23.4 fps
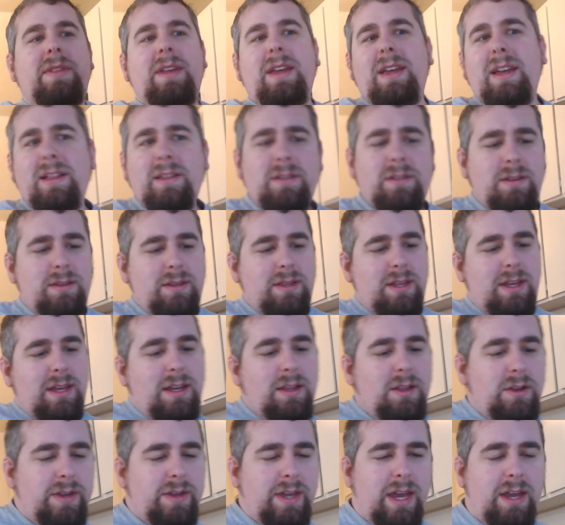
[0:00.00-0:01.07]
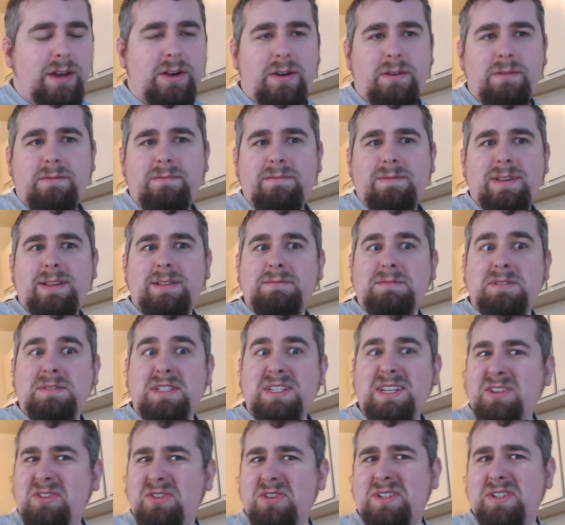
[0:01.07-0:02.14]
the, the Elocater, it's an
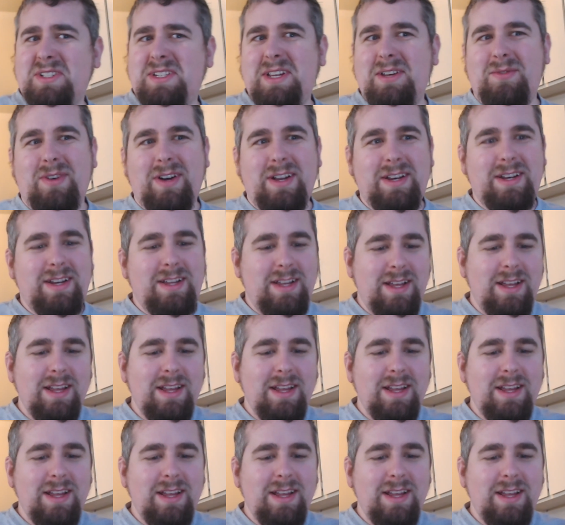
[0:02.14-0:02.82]
interesting one.